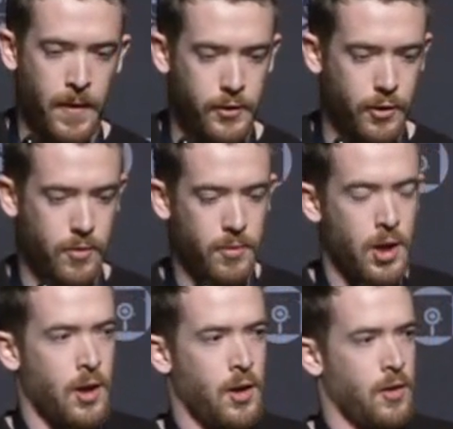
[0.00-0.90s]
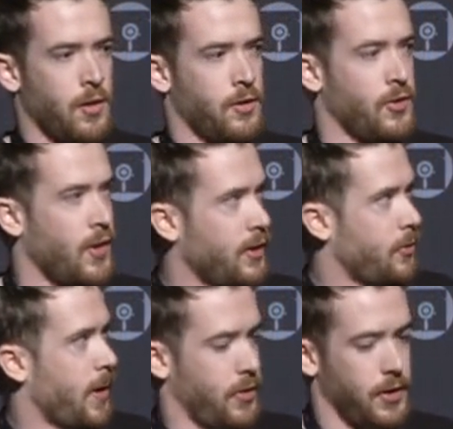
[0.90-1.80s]
So what's nice
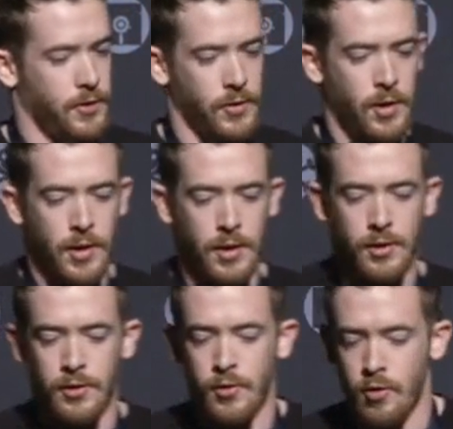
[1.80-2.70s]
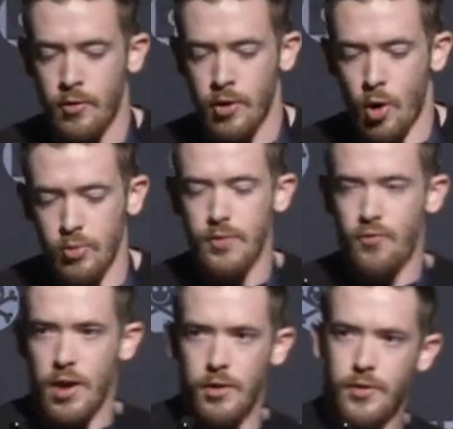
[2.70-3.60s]
about this is the only
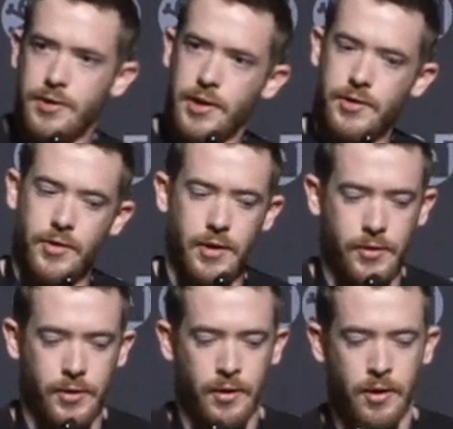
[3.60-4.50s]
files that touch disk